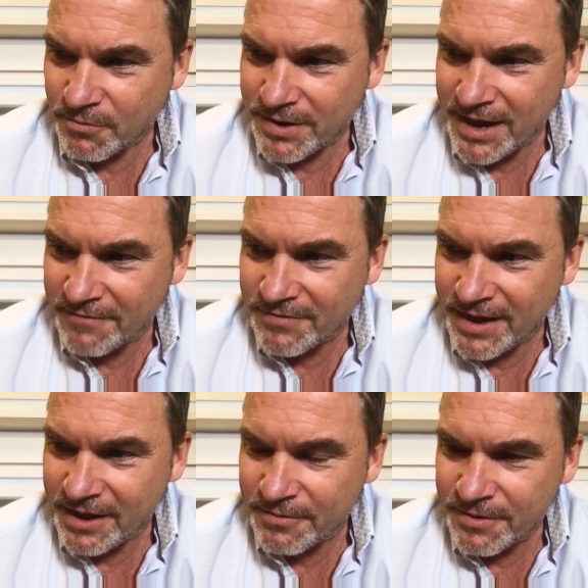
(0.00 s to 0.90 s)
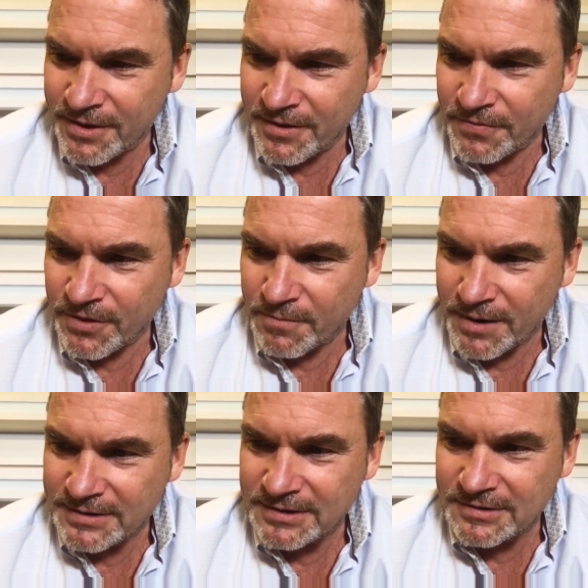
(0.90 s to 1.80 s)
We have now the
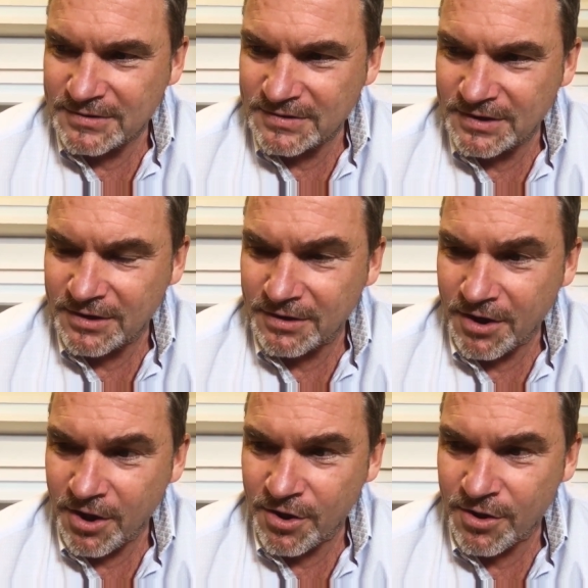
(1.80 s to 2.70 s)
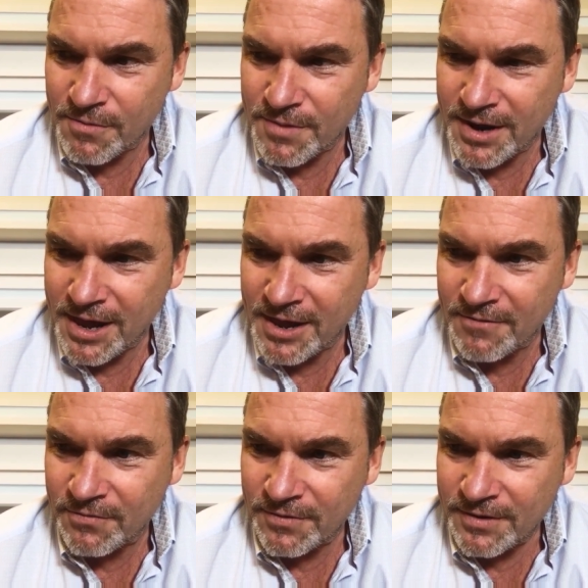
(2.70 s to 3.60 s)
ability to sit at home and
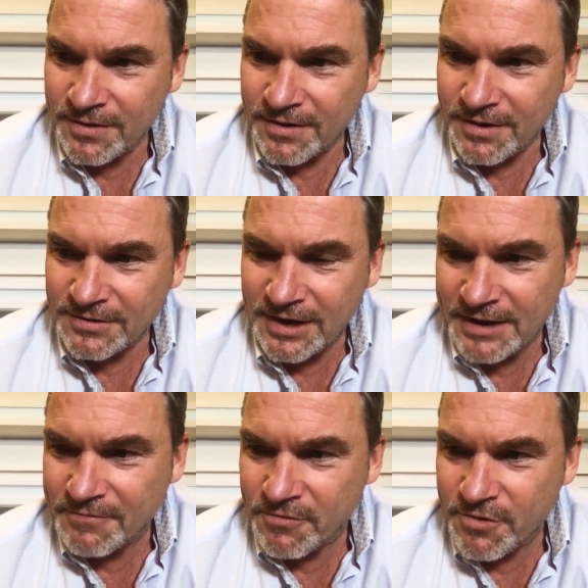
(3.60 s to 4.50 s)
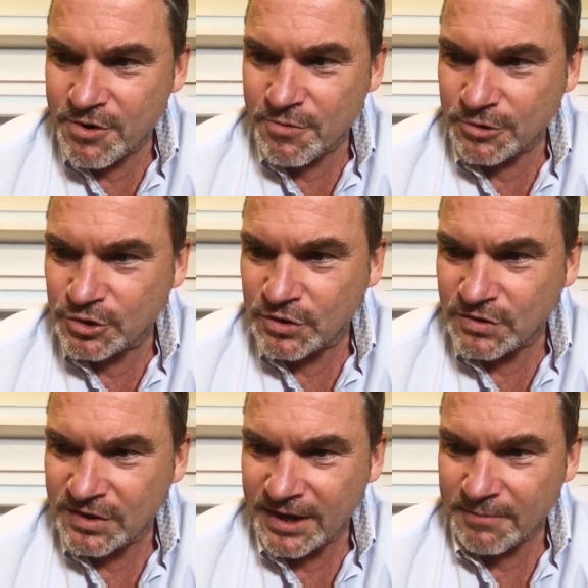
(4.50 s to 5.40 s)
have Deliveroo or
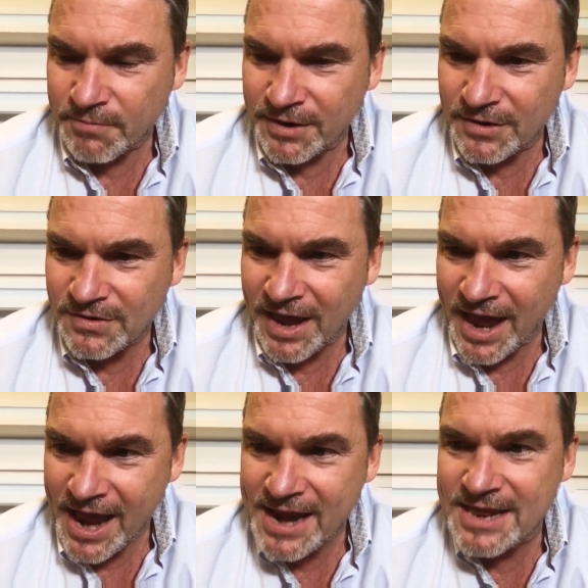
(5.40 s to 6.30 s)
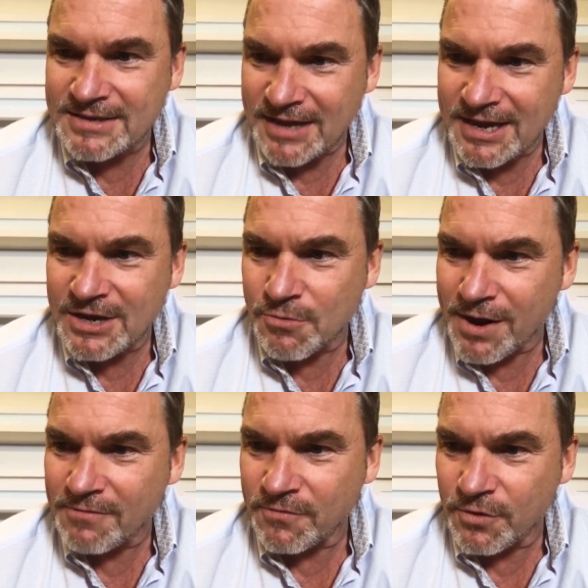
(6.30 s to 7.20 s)
Just Eat bring us any
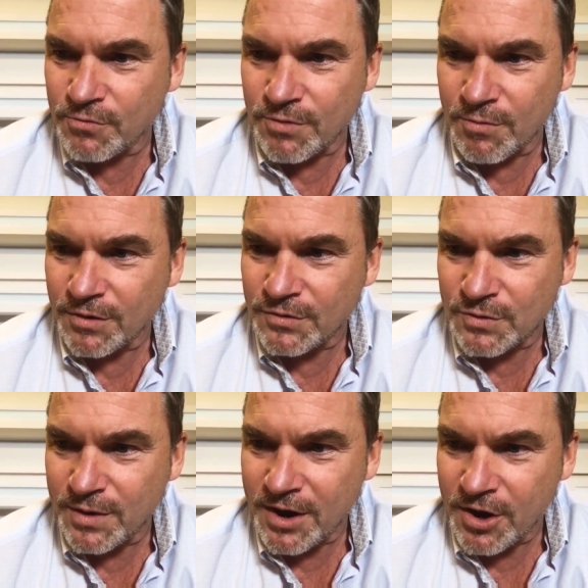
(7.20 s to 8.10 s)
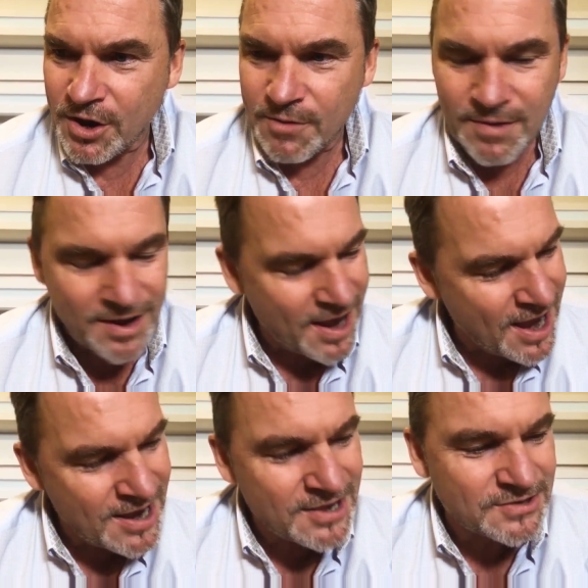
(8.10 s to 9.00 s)
takeaway food we want to our home at
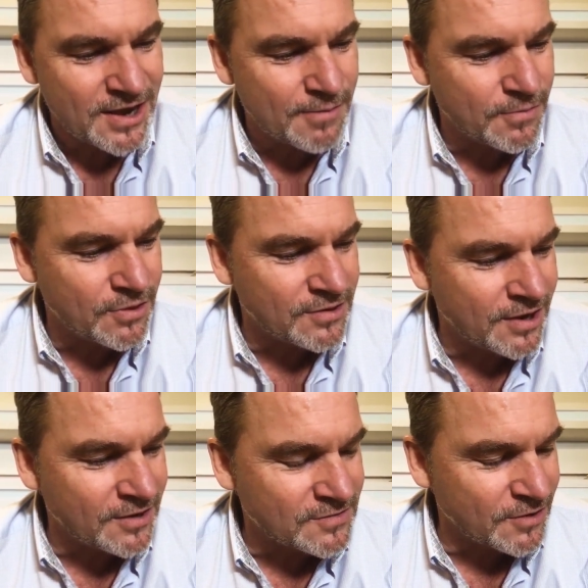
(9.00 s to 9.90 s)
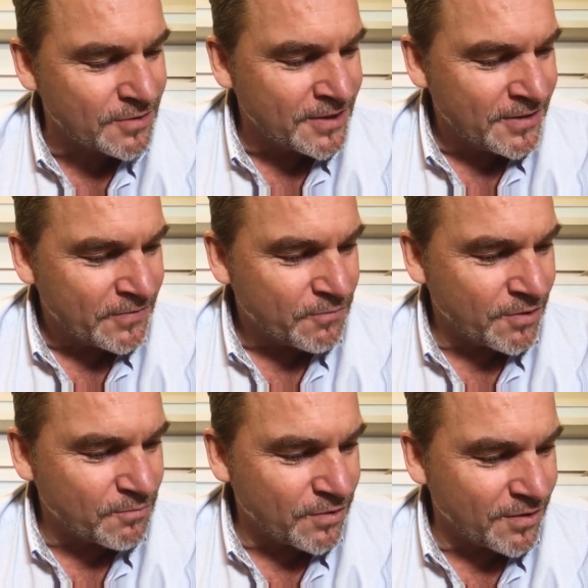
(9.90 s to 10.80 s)
any time of the day. So
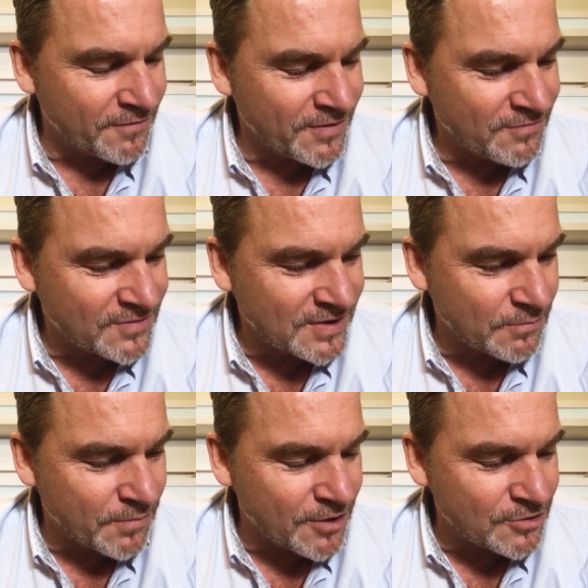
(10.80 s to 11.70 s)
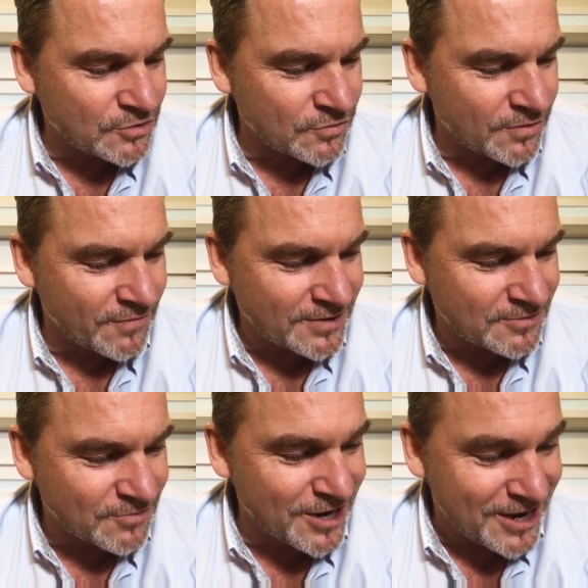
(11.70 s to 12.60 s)
what I've even seen it in my own children, I've had
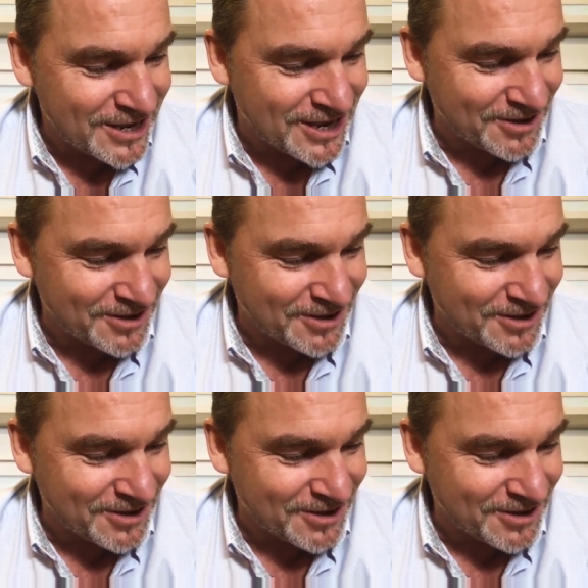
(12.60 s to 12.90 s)
to really